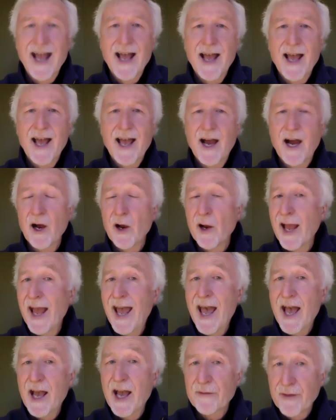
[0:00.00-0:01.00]
our
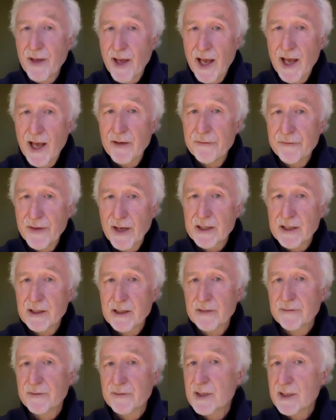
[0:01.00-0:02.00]

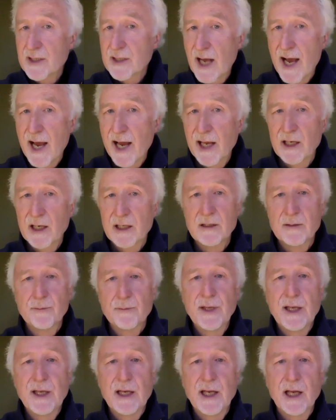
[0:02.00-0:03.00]
affective style,
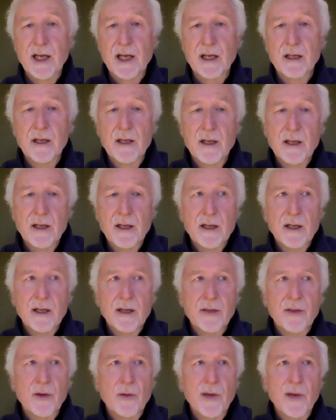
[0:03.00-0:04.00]
meaning
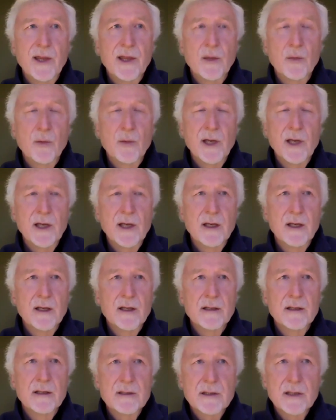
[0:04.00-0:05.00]
the way that we
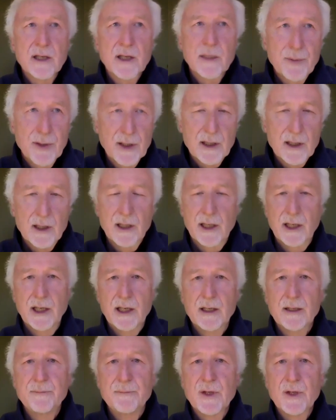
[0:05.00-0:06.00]

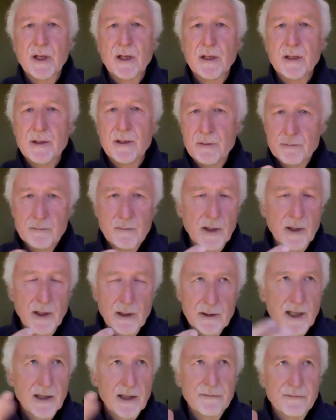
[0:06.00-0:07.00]
typically
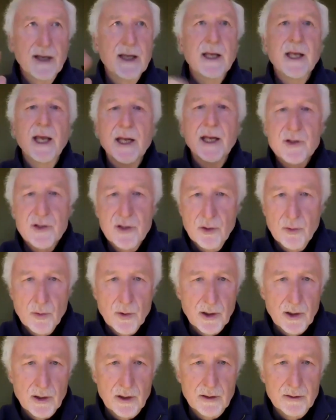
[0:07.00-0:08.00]
kind of engage the
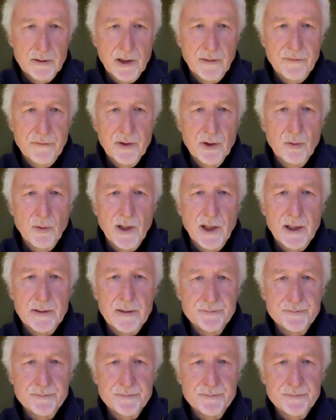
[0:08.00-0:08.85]
world, if you will.